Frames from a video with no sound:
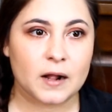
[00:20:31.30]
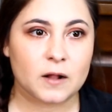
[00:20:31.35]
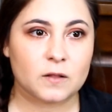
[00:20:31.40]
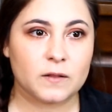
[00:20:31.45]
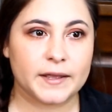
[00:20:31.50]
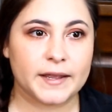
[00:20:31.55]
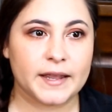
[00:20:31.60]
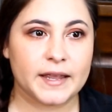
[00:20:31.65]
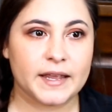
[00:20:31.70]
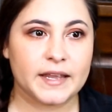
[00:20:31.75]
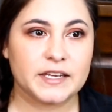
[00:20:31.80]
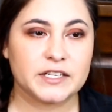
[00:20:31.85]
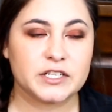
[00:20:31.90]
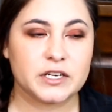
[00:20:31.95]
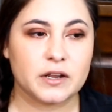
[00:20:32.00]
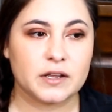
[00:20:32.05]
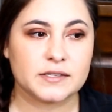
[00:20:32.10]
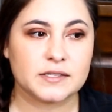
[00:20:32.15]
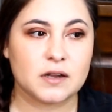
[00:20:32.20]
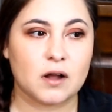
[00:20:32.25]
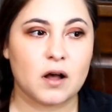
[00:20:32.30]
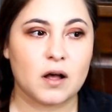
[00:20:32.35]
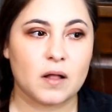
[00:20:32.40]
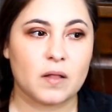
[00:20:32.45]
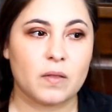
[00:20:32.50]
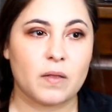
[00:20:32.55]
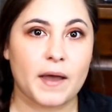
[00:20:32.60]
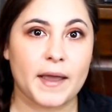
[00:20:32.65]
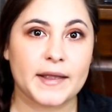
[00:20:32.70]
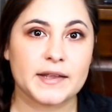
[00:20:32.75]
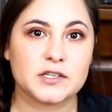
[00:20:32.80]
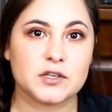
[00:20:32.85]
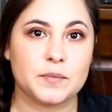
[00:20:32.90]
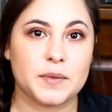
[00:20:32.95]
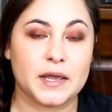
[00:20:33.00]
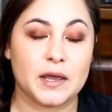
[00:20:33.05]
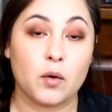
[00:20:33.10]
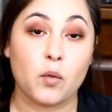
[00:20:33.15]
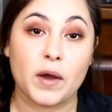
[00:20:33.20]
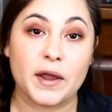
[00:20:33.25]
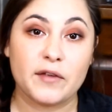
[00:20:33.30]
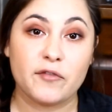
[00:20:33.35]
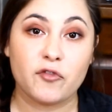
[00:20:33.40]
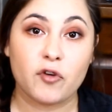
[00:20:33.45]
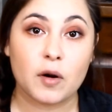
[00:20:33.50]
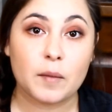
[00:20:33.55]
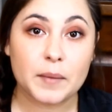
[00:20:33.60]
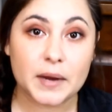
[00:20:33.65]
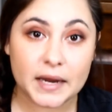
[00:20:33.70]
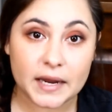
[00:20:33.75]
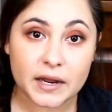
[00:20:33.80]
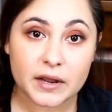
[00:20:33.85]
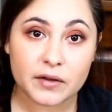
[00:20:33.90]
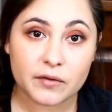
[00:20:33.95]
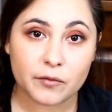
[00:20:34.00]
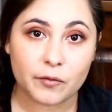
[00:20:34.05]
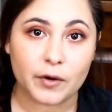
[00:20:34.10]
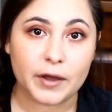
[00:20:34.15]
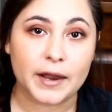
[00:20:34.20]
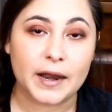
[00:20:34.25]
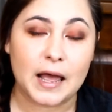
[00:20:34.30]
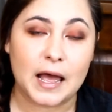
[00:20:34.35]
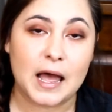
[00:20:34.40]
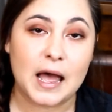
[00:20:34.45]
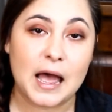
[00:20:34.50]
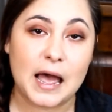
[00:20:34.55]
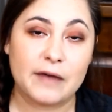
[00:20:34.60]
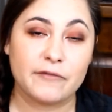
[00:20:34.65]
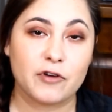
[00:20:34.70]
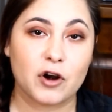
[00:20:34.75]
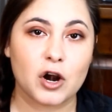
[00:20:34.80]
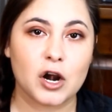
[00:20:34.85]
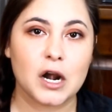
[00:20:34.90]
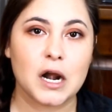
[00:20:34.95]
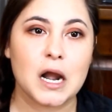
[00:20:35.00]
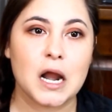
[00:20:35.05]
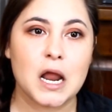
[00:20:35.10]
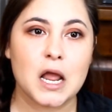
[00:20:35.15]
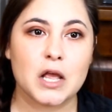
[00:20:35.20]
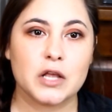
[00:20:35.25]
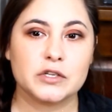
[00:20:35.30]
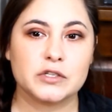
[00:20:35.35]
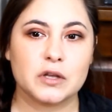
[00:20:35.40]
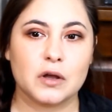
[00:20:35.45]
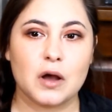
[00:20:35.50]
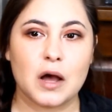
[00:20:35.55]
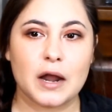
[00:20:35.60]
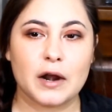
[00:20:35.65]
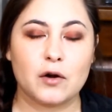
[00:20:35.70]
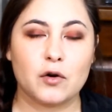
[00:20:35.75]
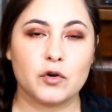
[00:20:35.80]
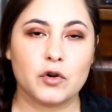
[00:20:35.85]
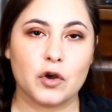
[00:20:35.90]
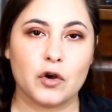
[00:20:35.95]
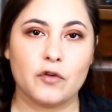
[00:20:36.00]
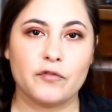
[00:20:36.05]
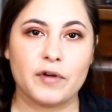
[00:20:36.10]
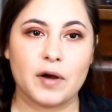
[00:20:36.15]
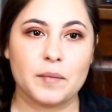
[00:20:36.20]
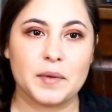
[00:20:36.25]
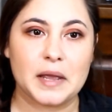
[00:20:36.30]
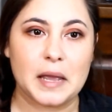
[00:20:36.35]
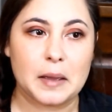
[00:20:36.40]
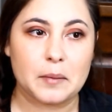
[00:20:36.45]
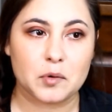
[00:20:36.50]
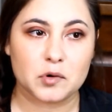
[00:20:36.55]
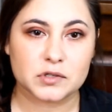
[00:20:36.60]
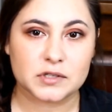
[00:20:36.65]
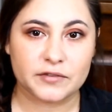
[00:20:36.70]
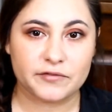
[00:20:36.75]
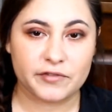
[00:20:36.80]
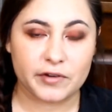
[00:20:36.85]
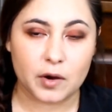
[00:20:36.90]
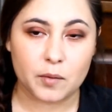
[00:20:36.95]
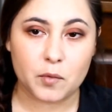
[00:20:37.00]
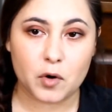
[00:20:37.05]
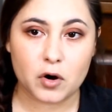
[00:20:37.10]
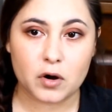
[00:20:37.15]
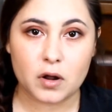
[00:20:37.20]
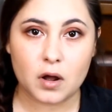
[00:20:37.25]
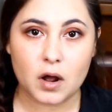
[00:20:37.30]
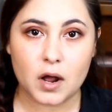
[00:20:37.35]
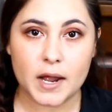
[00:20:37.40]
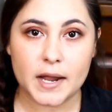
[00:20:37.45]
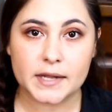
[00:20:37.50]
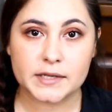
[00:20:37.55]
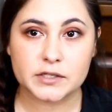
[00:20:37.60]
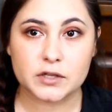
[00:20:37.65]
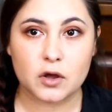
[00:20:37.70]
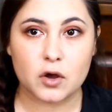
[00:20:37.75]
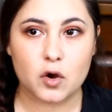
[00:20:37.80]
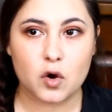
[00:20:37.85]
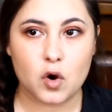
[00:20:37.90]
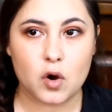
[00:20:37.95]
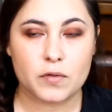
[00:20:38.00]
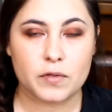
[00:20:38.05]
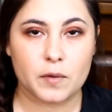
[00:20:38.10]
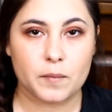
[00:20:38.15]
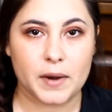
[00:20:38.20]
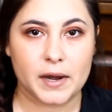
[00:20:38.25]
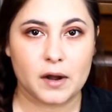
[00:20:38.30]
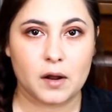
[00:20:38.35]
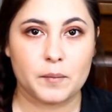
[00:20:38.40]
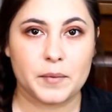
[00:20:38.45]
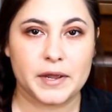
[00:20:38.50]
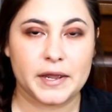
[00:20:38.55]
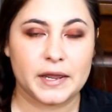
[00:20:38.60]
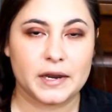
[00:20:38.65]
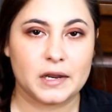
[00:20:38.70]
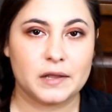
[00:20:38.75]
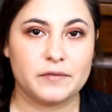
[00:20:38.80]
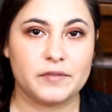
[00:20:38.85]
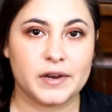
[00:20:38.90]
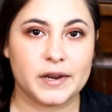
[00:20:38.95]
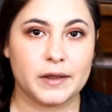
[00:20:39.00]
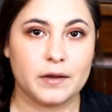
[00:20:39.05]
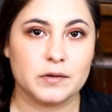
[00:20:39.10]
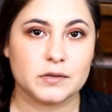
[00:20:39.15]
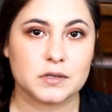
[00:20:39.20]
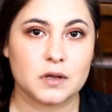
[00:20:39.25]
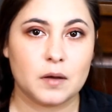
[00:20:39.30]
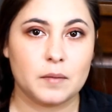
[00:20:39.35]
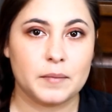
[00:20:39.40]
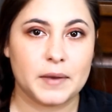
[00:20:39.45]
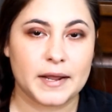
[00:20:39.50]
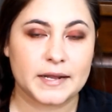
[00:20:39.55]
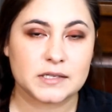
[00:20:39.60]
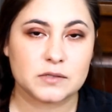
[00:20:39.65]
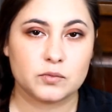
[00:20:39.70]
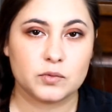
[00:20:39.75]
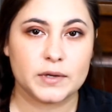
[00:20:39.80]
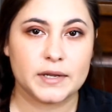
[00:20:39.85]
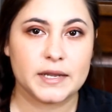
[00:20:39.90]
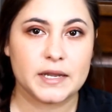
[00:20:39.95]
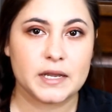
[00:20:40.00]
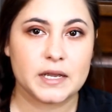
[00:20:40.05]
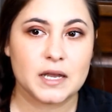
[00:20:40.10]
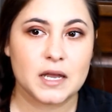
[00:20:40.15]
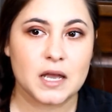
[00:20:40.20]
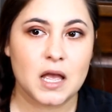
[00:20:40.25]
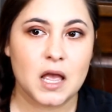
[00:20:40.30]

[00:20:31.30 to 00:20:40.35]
clingy. She does not like to be away from me when I have her, so I don't know if I'll be able to film or not, so there may not be any videos up next week,